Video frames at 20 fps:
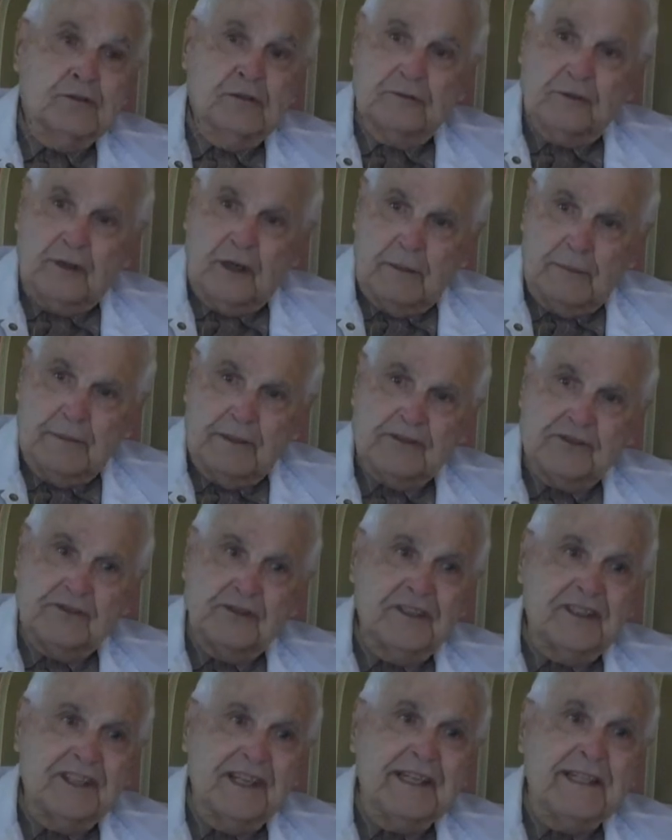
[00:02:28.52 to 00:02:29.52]
Farm is
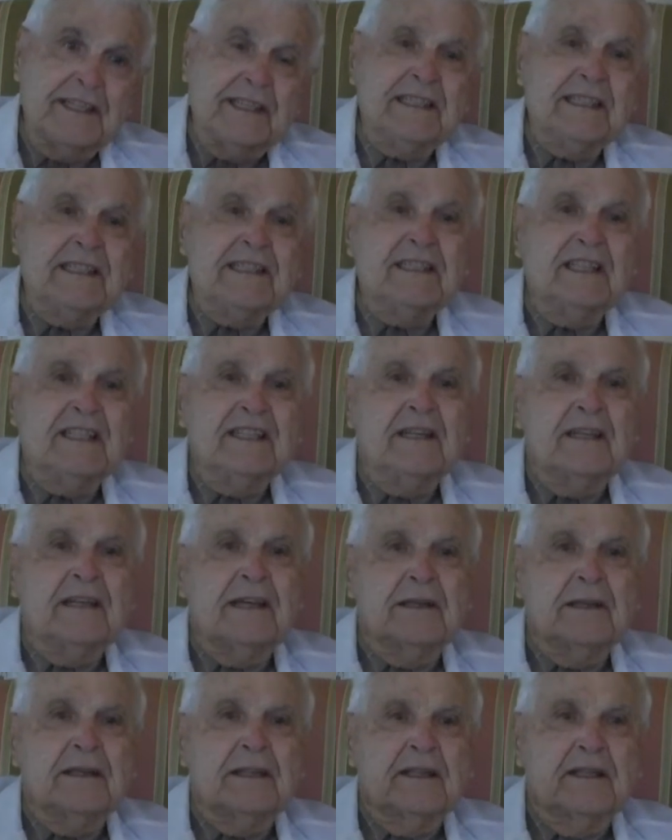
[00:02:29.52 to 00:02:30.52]
today.
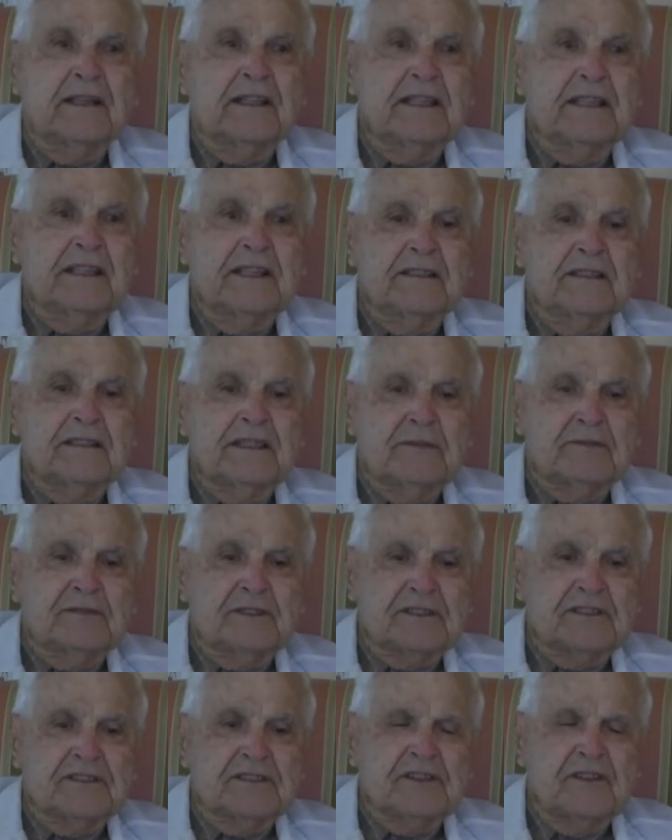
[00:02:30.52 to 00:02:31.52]
Lee, that was
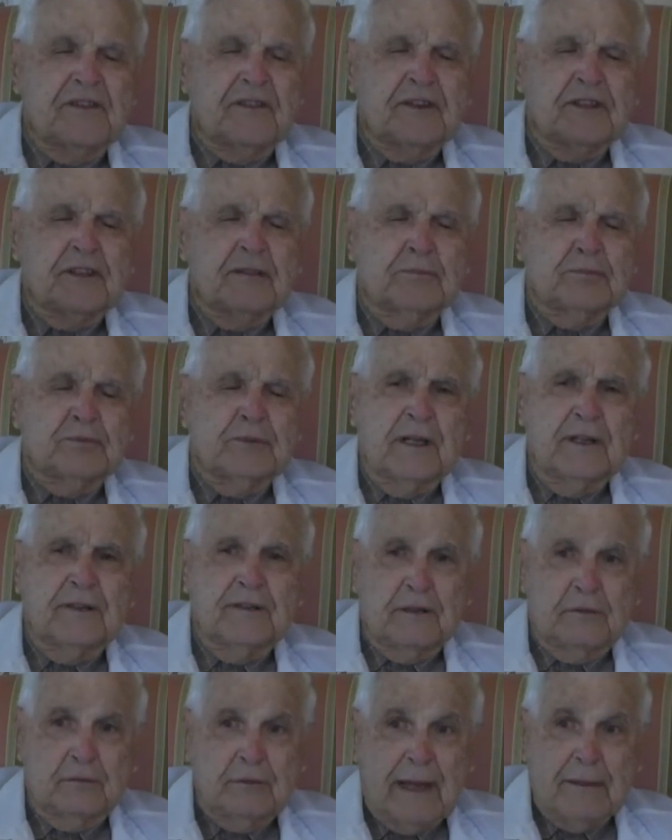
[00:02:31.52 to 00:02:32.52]
his third
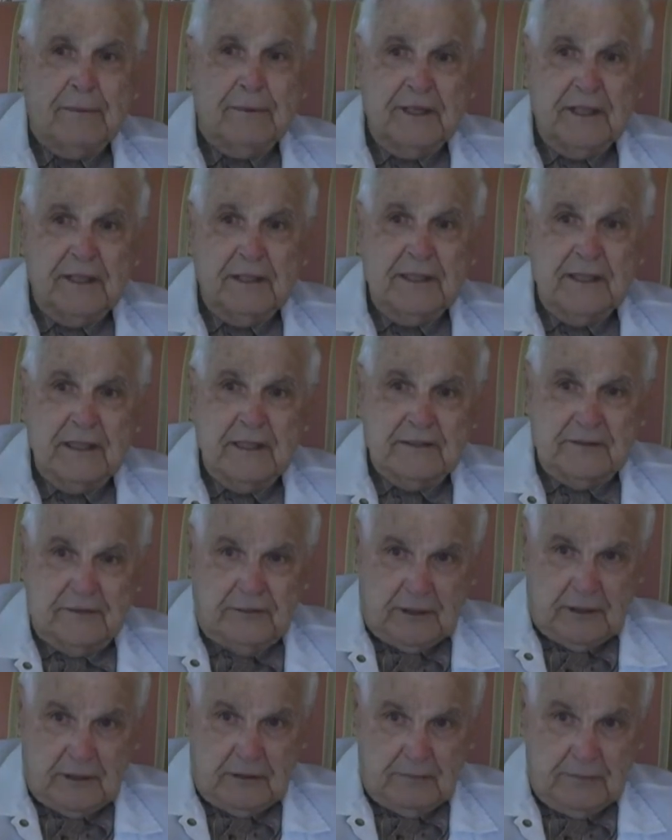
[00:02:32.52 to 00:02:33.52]
brother, Robert E. Lee's
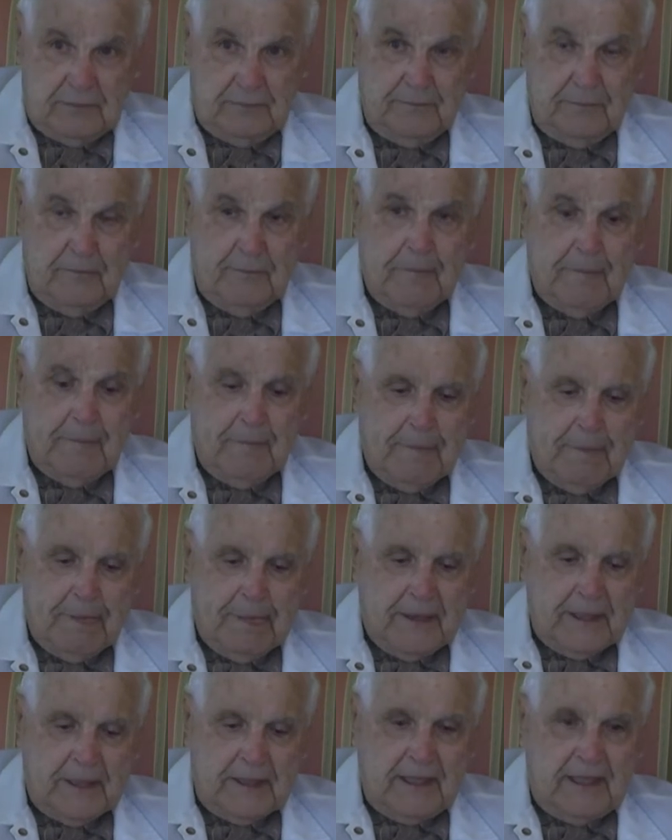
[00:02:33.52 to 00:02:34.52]
farm.
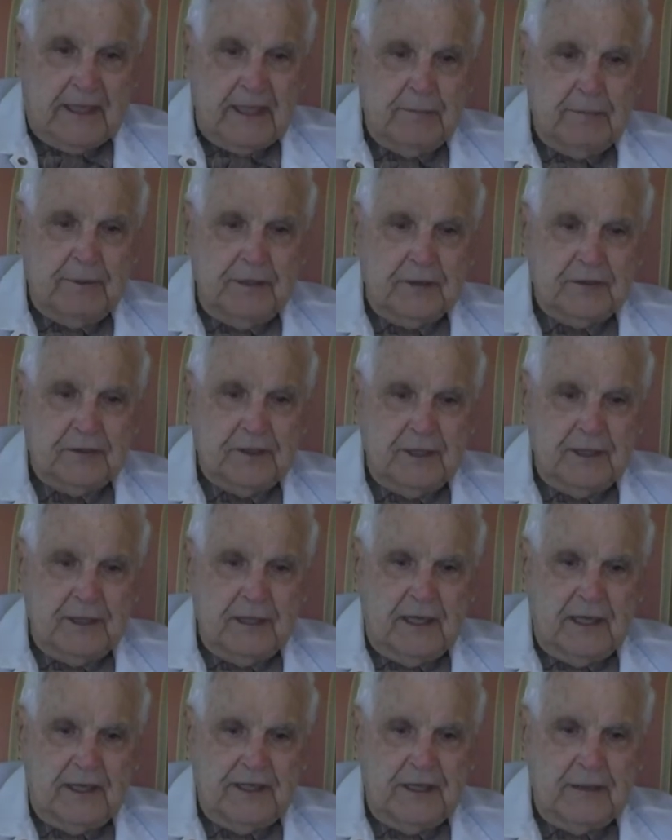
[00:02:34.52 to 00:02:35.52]
And he built
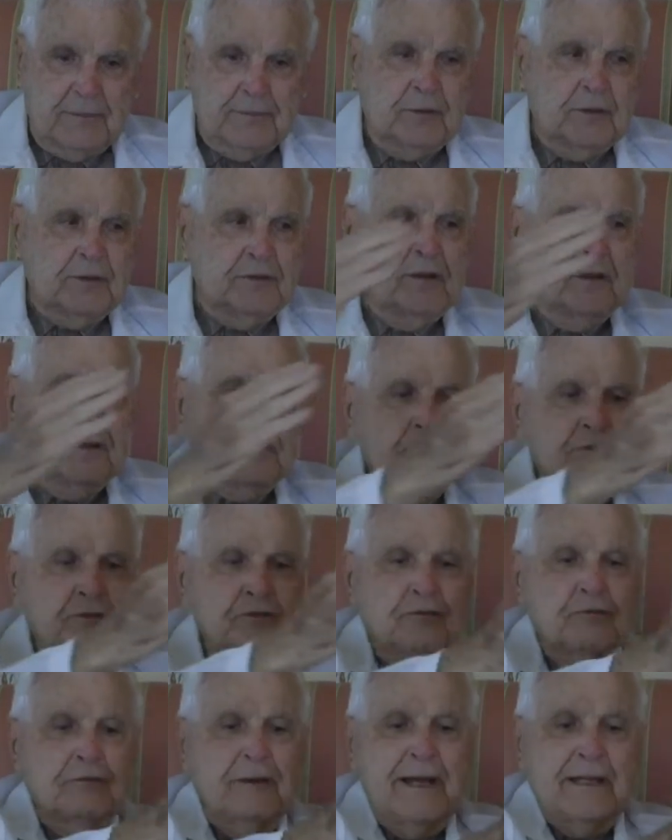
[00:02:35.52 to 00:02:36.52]
an airport with 2
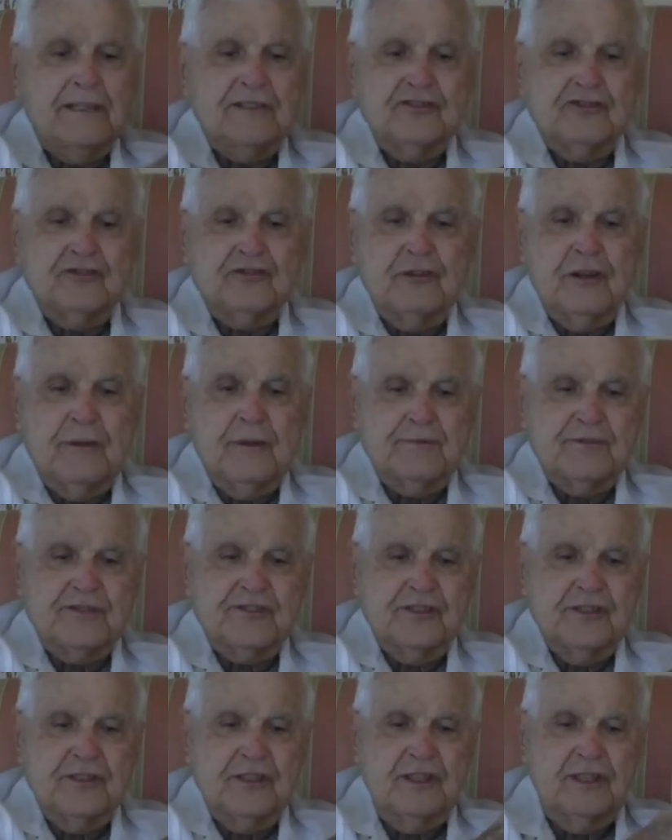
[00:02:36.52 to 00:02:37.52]
grass
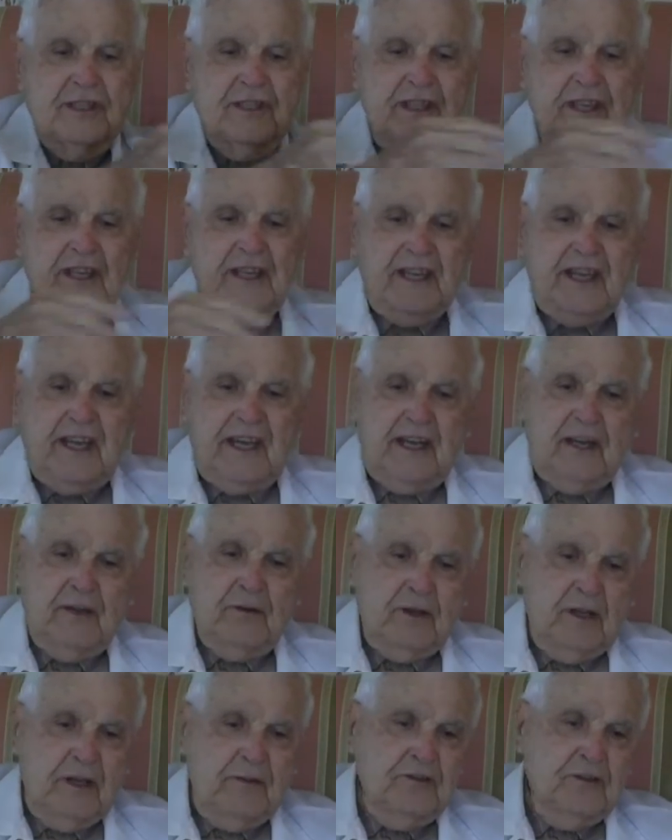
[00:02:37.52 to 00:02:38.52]
strips. And
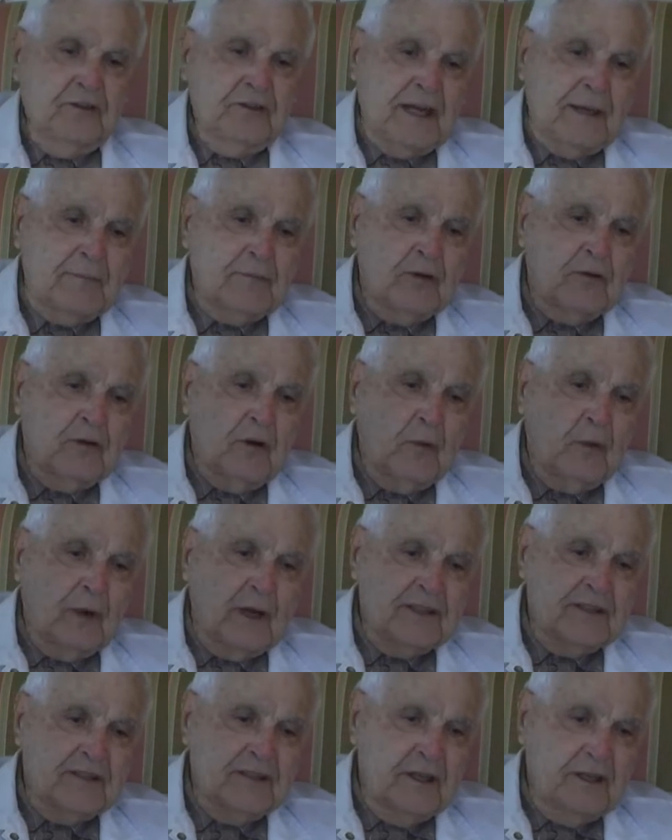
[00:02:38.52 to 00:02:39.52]
if you come over
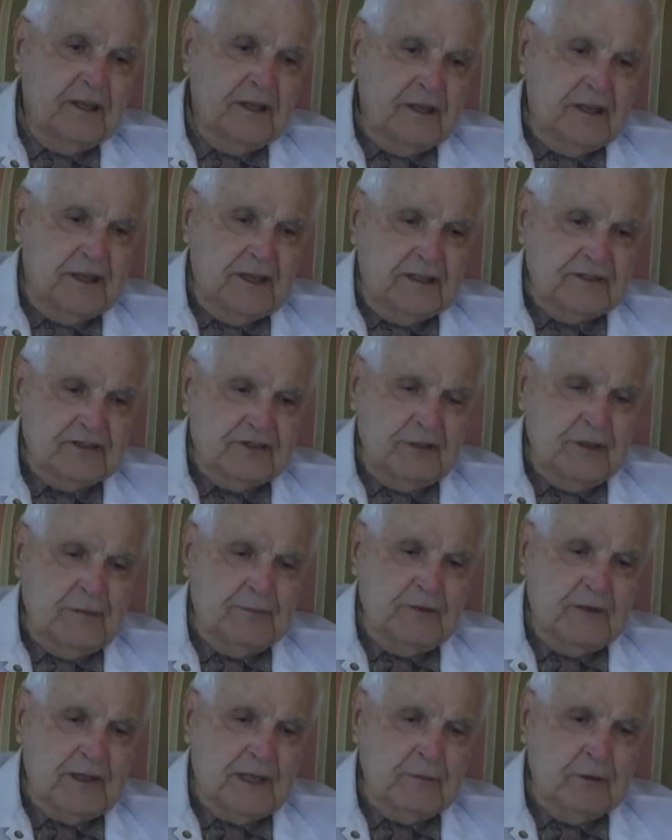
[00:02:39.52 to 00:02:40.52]
one strip, you
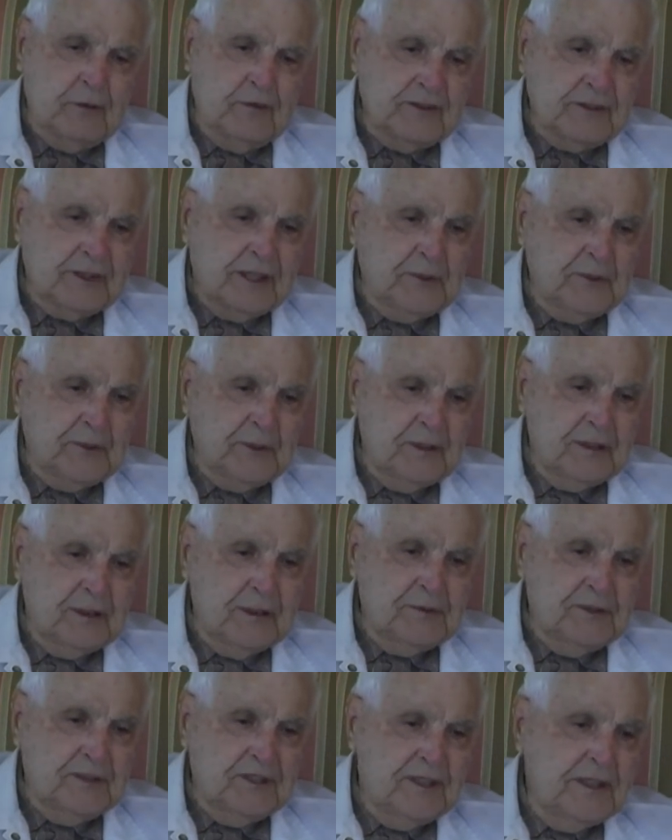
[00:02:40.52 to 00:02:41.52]
come over the country
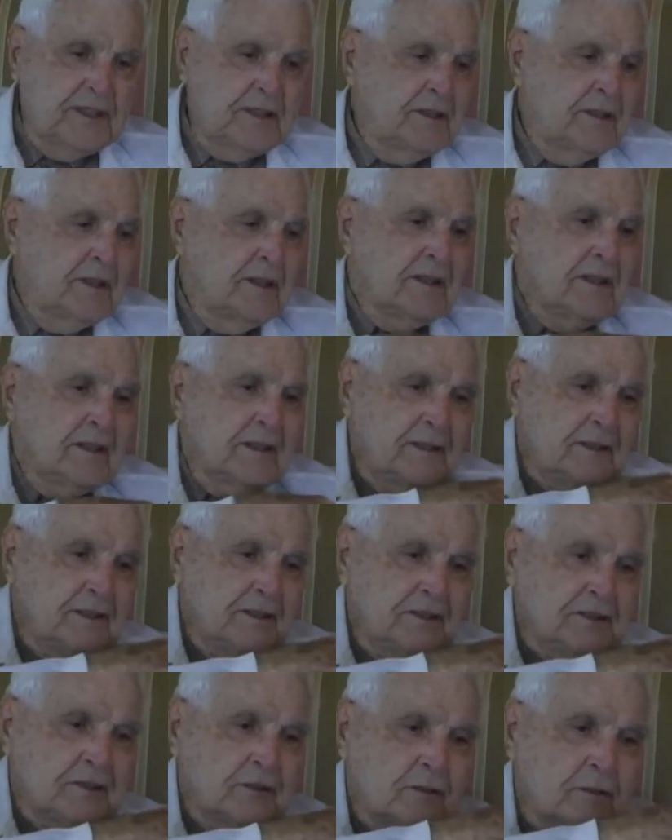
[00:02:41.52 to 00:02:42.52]
club today, you
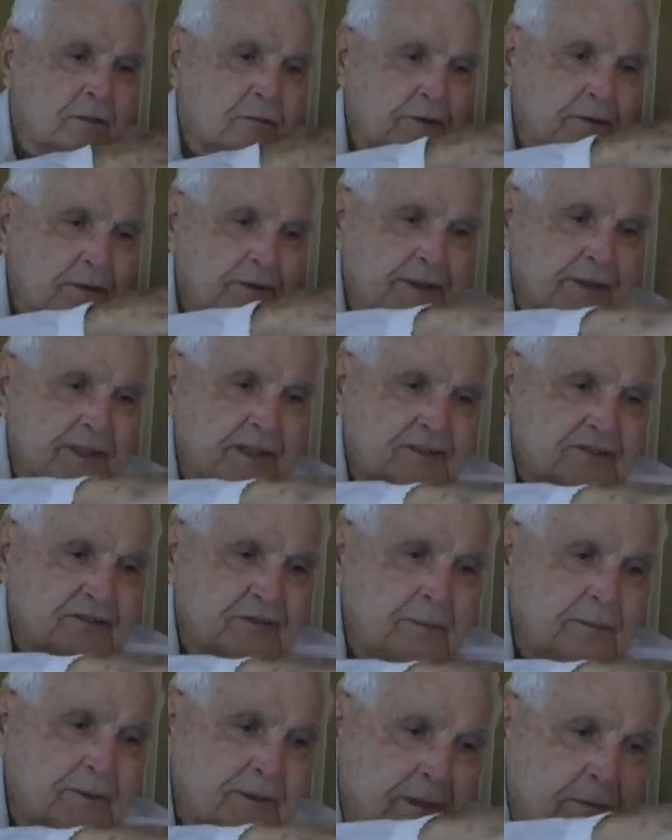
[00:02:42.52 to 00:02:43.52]
go over the other
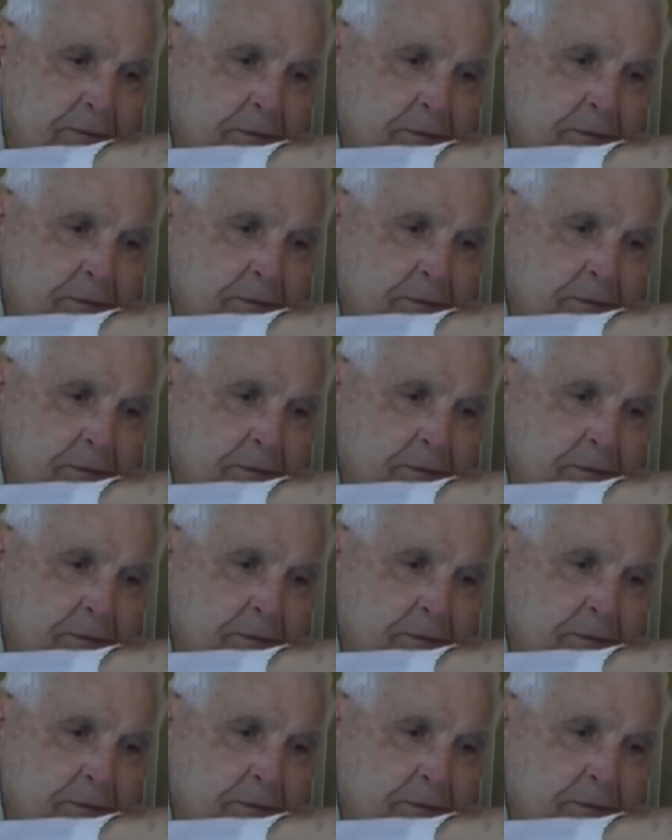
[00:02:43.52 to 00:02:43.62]
strip, you come